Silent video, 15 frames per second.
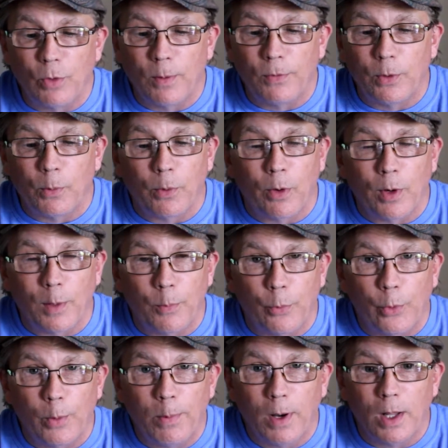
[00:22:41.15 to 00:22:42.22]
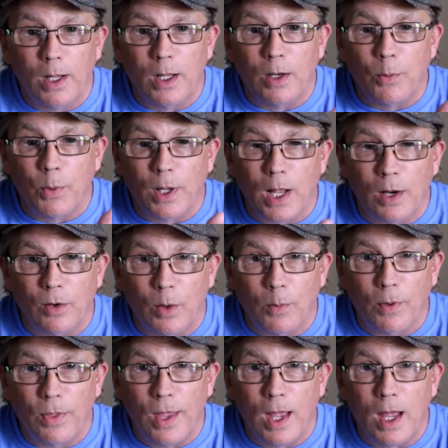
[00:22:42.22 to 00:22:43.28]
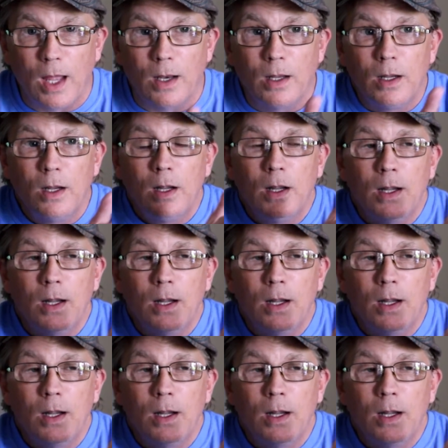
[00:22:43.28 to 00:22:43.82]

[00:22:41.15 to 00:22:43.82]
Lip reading: trips that were already pre-planned, we got done with that,